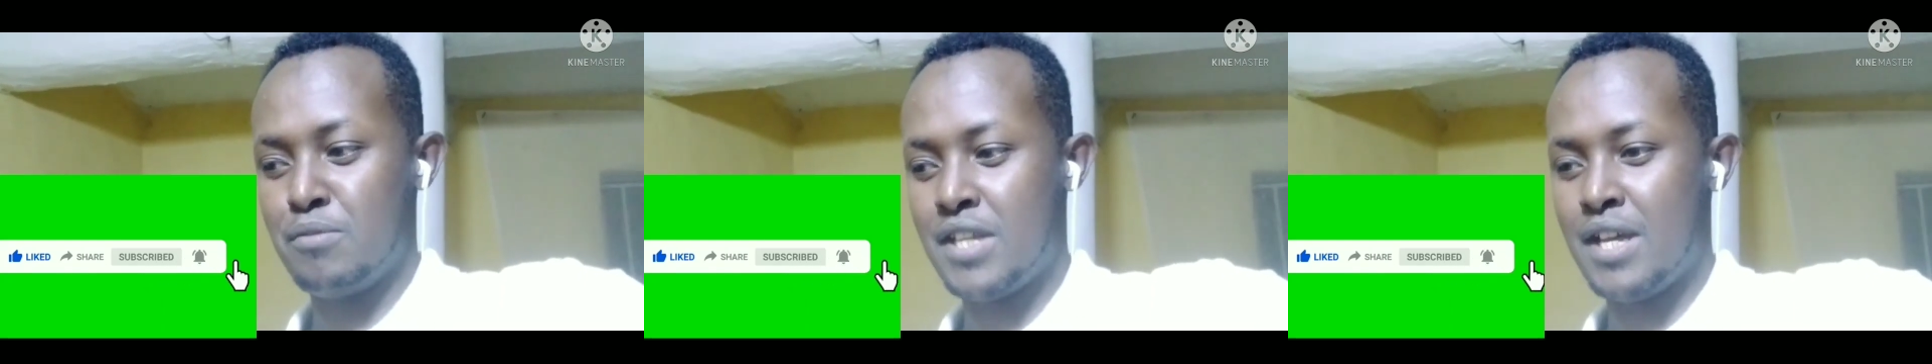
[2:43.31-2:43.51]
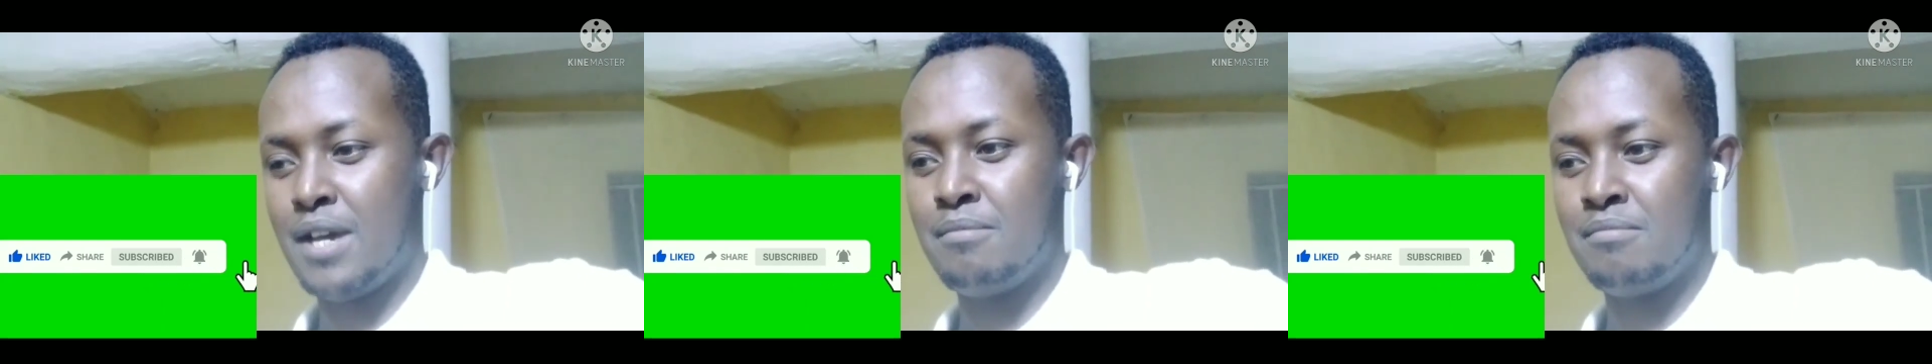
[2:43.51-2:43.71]

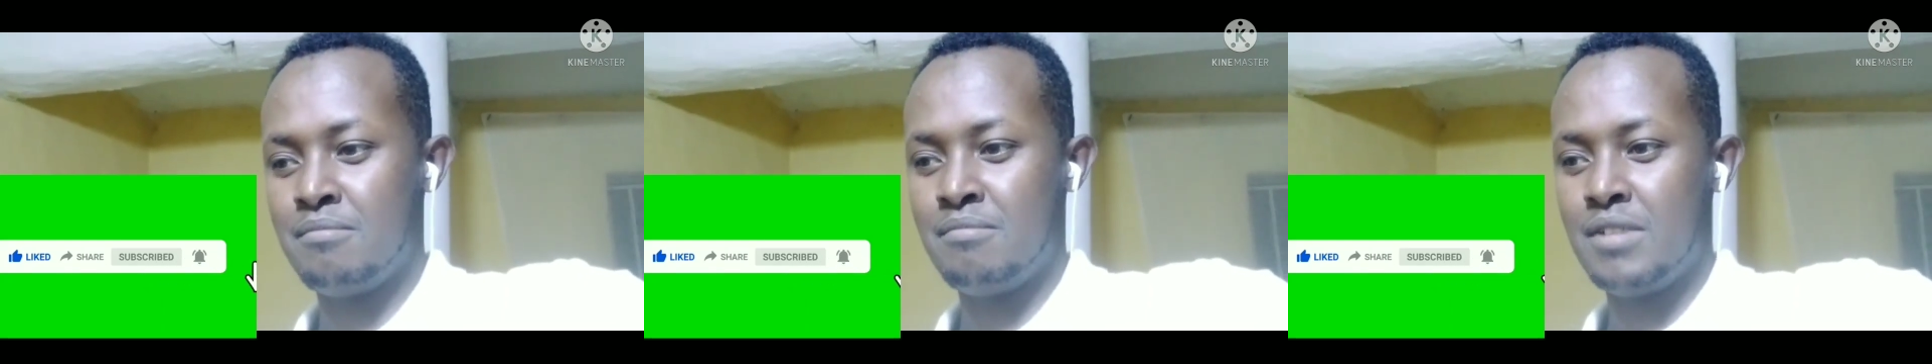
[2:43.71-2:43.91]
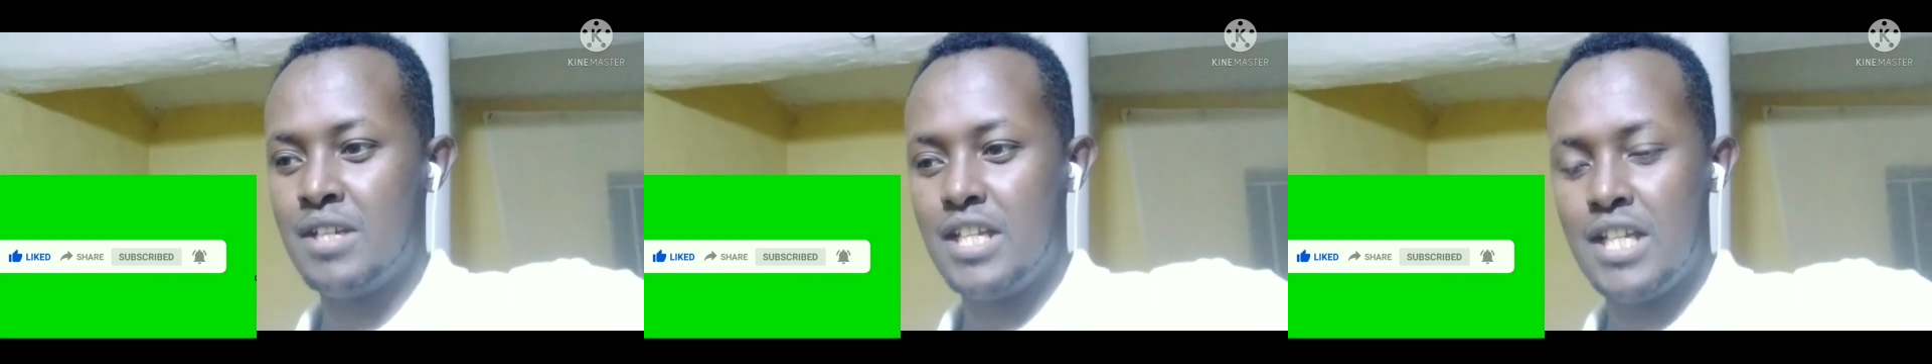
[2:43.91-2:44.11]

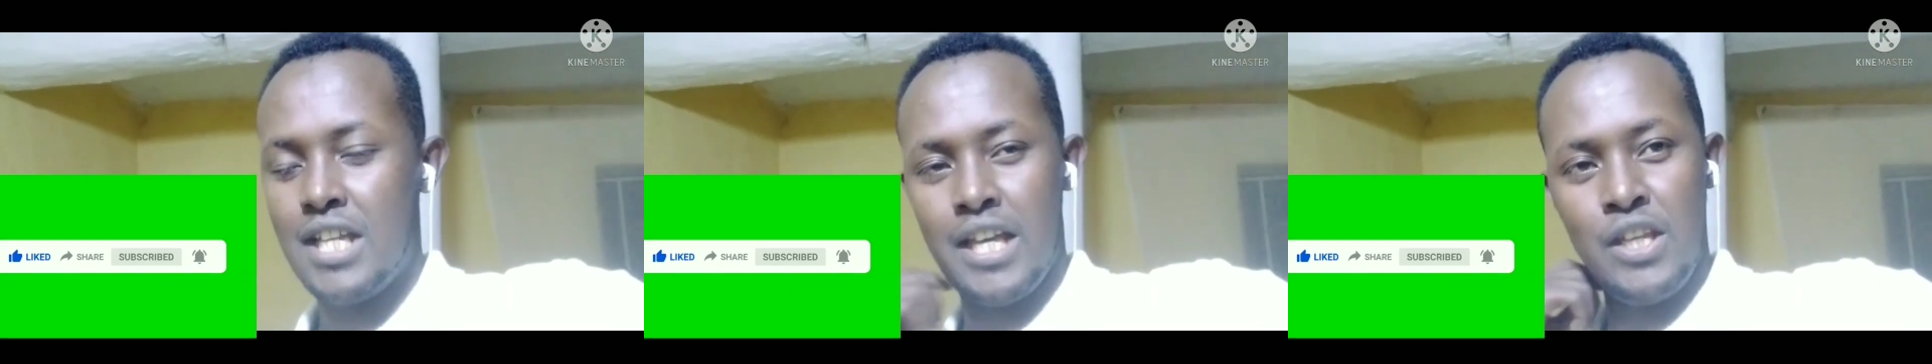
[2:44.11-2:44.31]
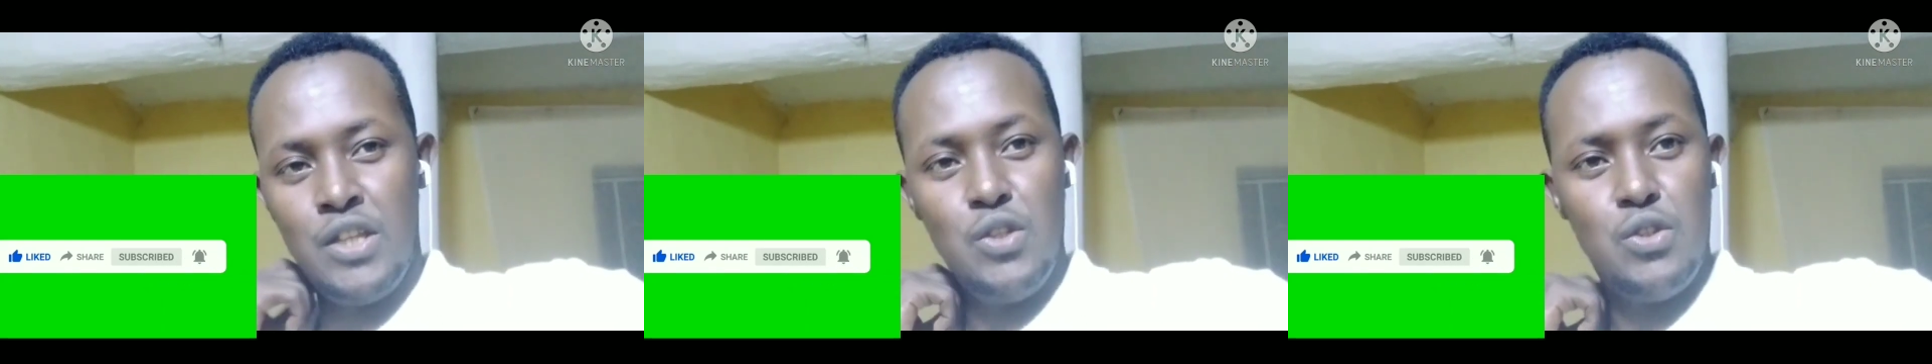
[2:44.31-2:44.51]
some
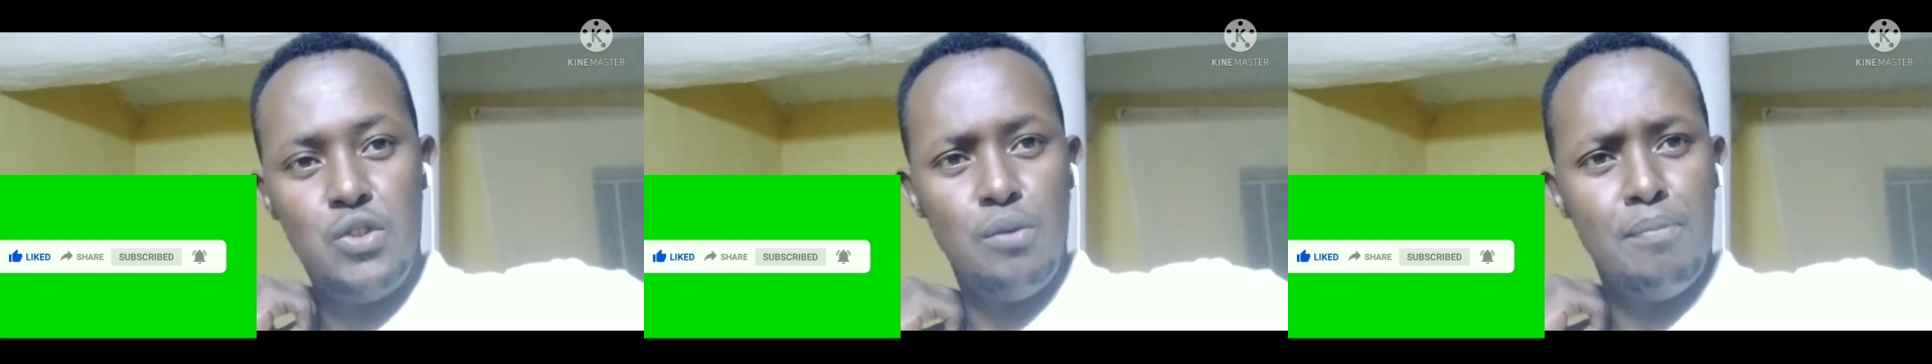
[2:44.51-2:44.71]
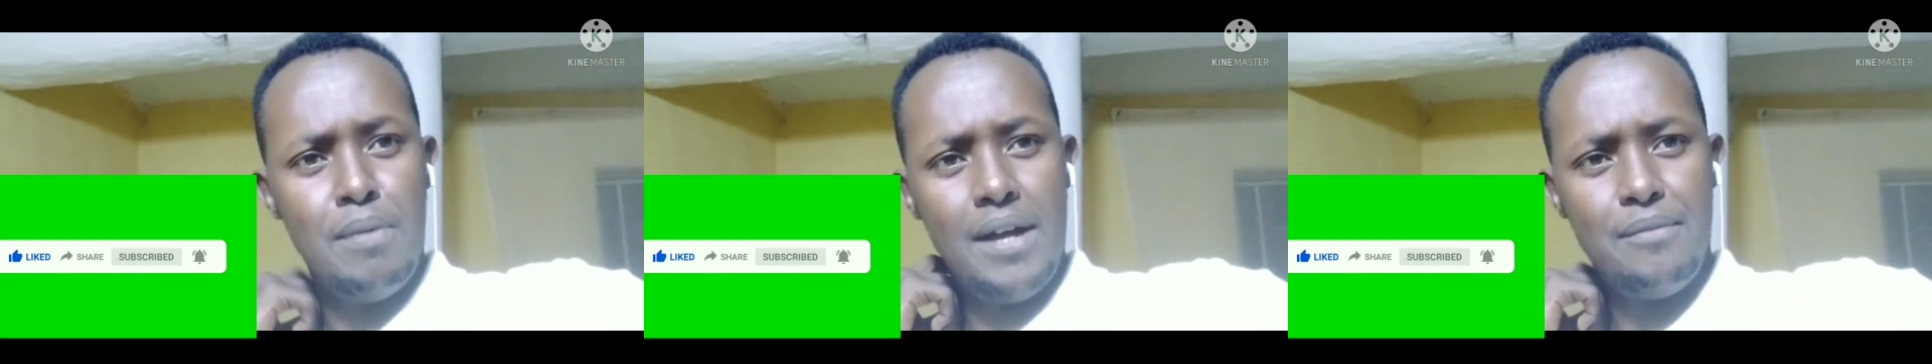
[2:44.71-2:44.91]

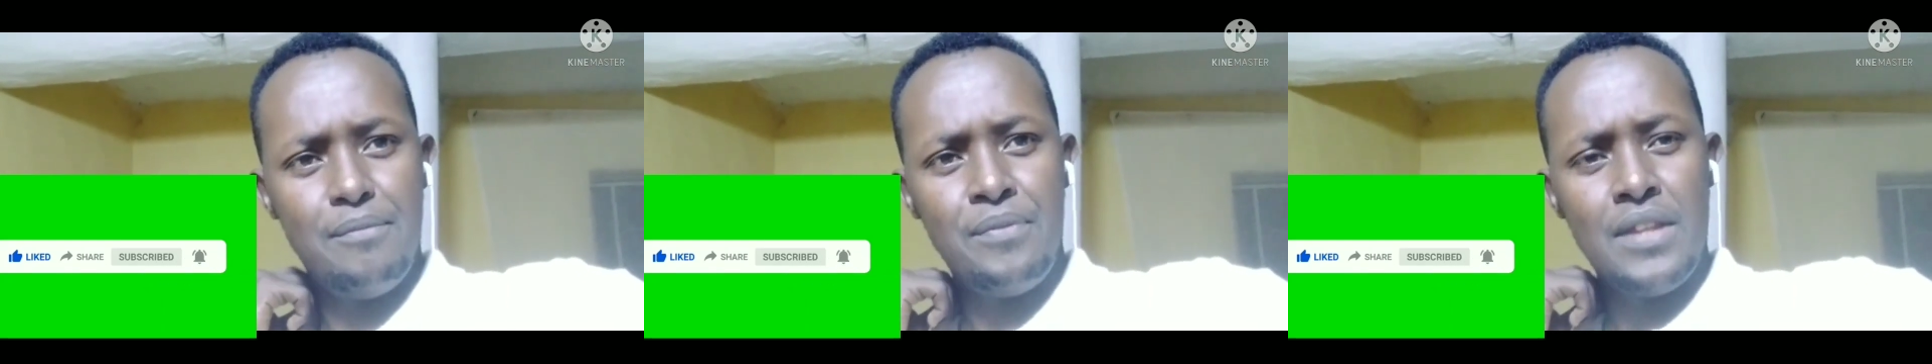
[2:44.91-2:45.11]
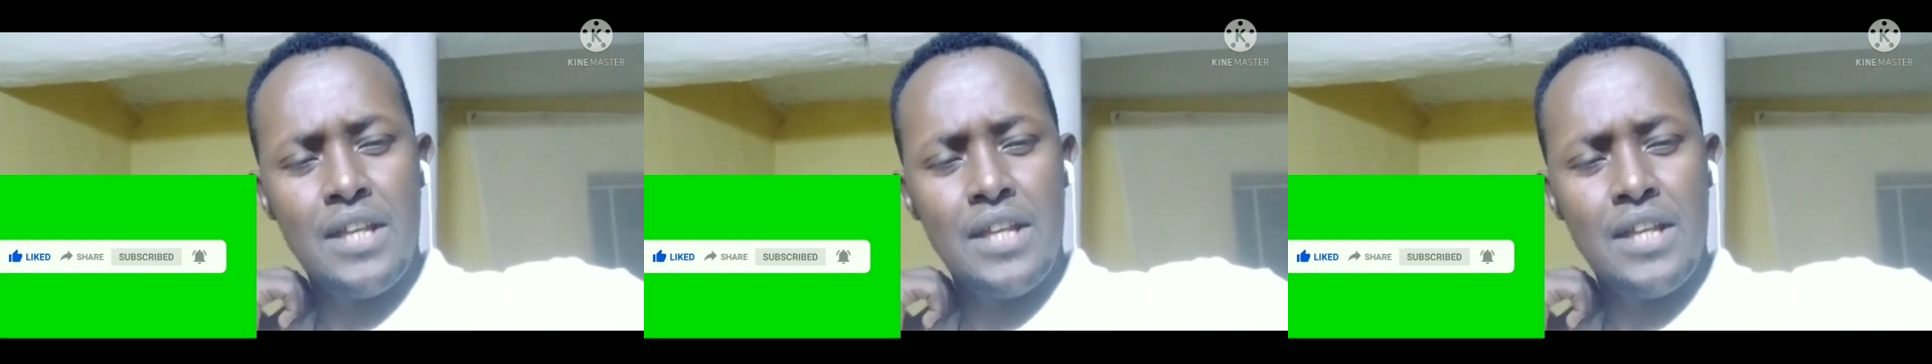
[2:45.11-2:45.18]
YouTuber